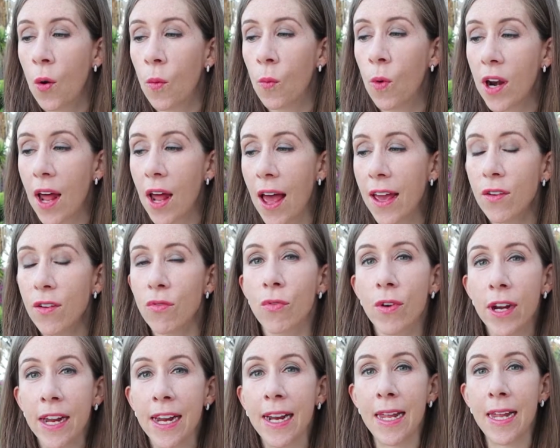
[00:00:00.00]
What I
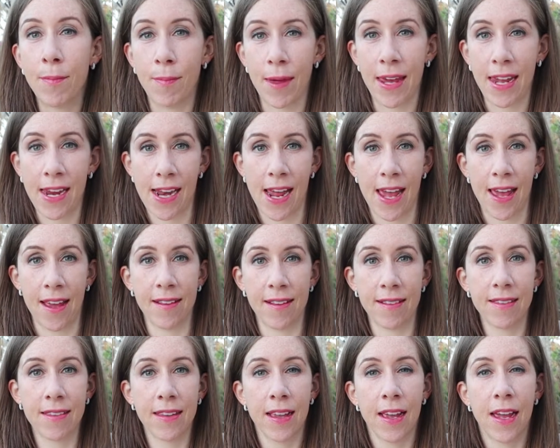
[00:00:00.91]
really mean
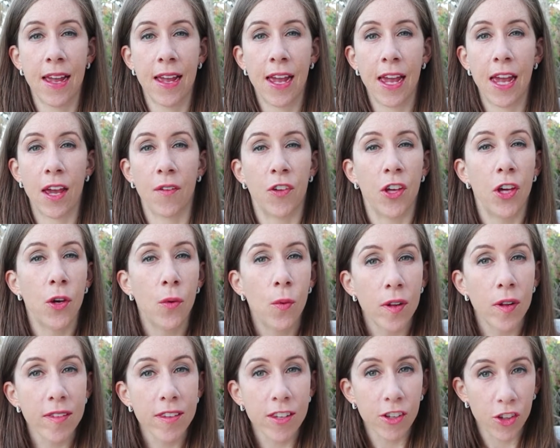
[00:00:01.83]
is, if you
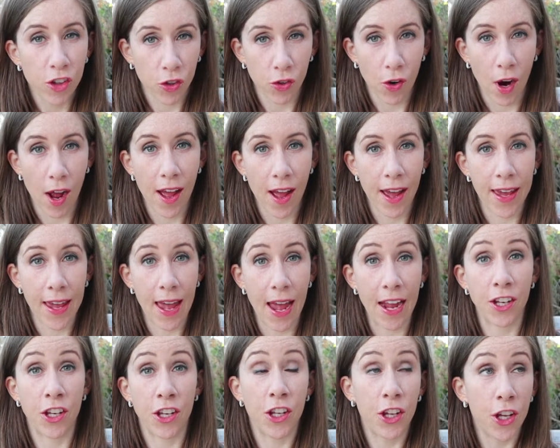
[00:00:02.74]
want to try
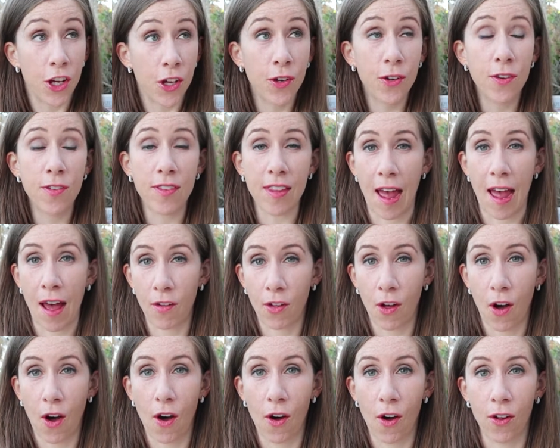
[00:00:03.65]
and use
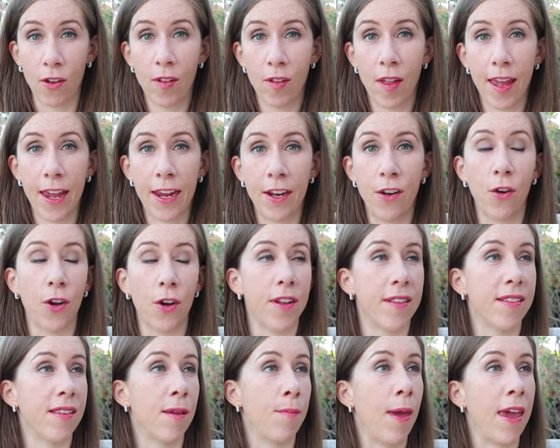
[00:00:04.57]
alcohol in order to